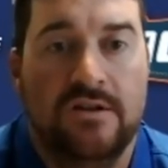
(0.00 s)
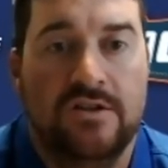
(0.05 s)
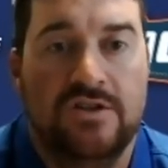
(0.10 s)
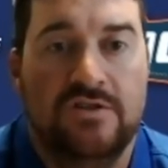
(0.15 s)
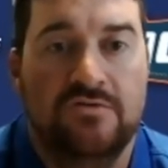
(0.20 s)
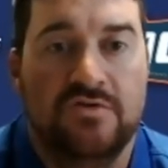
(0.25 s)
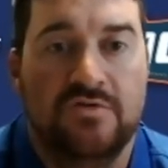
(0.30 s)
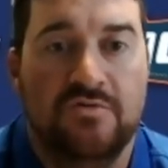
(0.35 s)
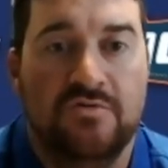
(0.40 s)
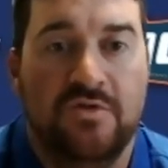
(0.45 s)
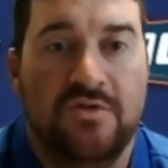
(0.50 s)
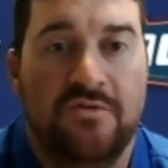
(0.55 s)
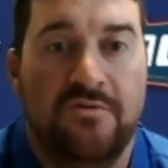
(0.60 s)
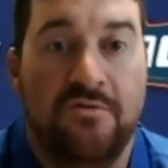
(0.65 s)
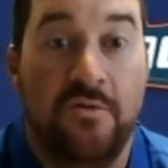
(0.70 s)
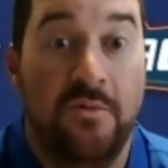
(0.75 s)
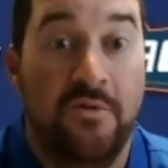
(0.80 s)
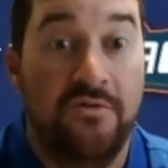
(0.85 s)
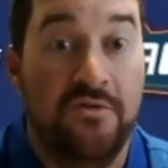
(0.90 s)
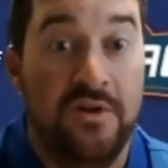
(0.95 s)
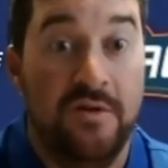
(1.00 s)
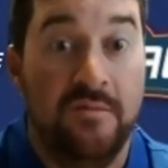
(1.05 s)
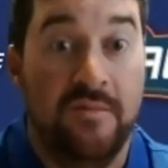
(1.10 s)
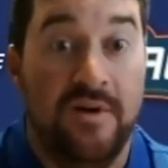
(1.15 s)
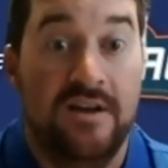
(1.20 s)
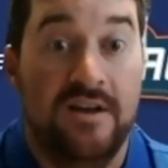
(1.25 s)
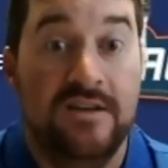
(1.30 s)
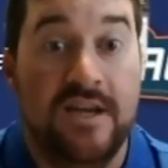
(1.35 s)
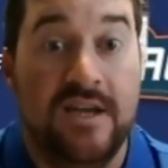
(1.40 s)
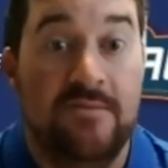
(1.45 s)
She was with a former friend of
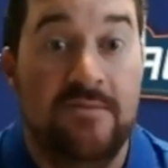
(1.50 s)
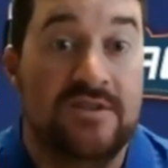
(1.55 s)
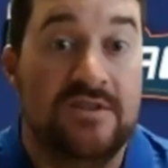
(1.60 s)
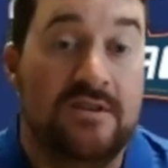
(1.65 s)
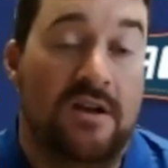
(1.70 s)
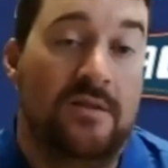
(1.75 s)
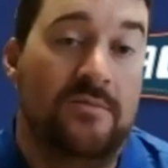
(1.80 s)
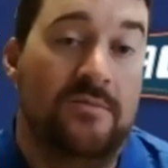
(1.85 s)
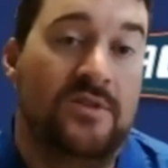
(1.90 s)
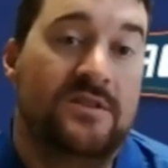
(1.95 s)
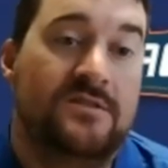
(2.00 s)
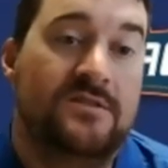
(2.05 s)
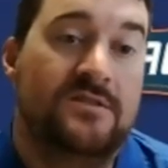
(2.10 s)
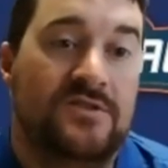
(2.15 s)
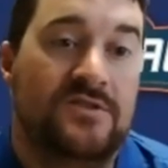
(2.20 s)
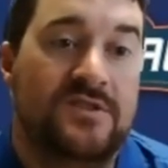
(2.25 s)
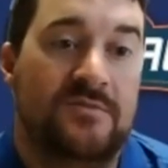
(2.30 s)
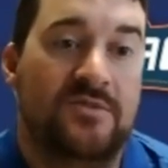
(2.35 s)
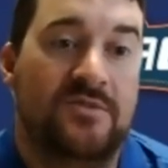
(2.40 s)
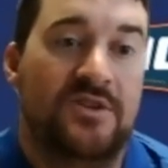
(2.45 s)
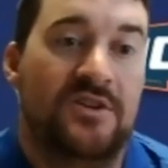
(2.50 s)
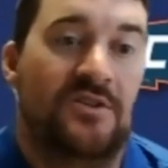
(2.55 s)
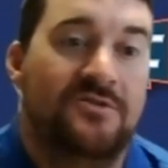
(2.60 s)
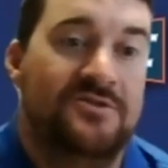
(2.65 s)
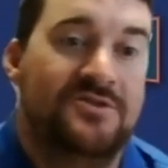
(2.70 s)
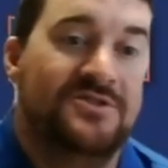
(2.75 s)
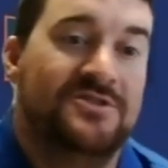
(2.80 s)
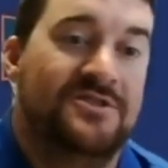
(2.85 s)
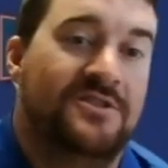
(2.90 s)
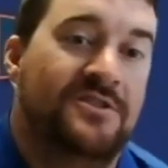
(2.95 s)
mine, Damon Solomon. So some of the
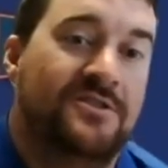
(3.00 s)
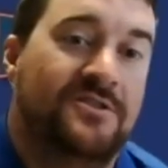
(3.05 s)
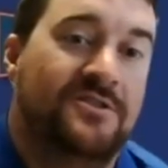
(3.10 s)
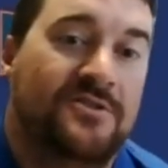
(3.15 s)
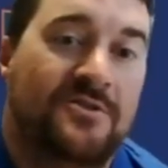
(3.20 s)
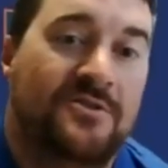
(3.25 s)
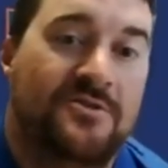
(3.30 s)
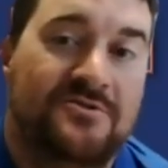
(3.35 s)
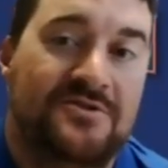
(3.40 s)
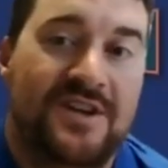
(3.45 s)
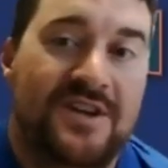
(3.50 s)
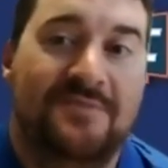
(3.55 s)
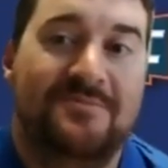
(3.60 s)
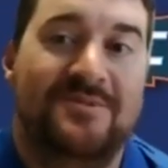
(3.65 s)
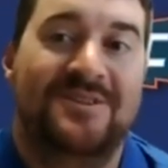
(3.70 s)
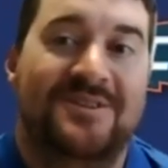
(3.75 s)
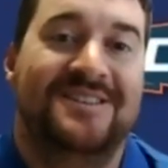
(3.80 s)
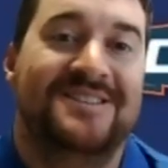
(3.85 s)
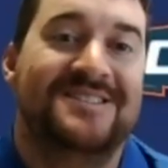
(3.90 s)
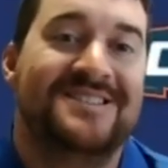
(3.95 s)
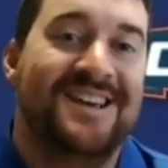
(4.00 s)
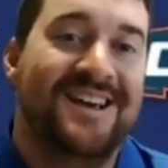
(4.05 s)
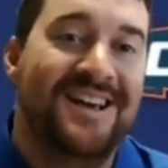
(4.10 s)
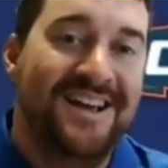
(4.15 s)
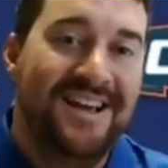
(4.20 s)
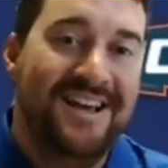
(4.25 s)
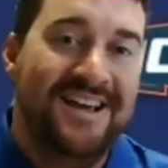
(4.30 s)
coaches on here know who Damon is.